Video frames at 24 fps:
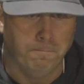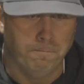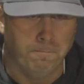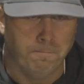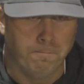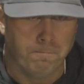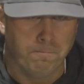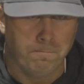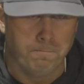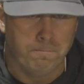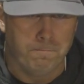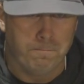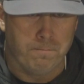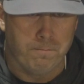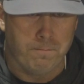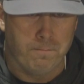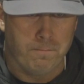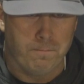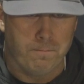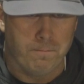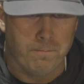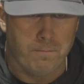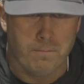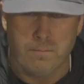
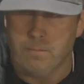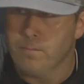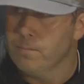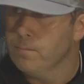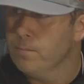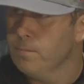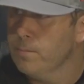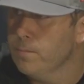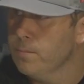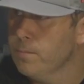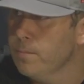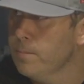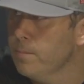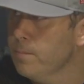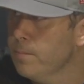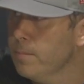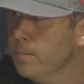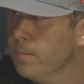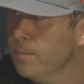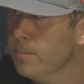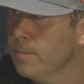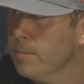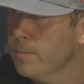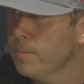
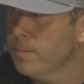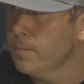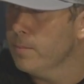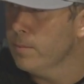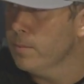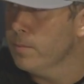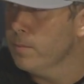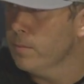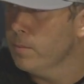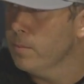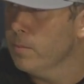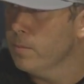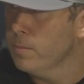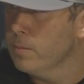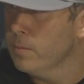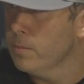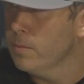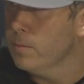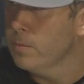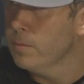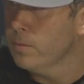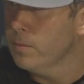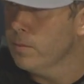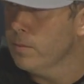
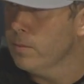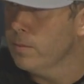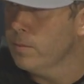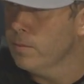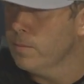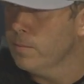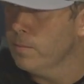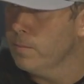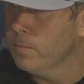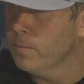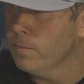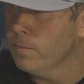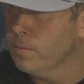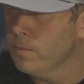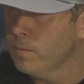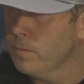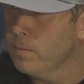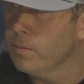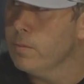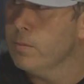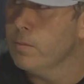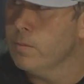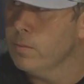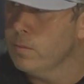
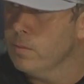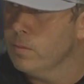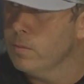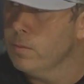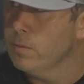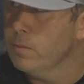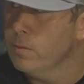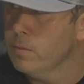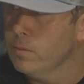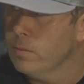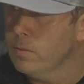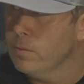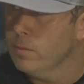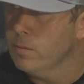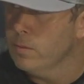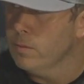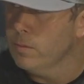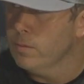(no one is talking)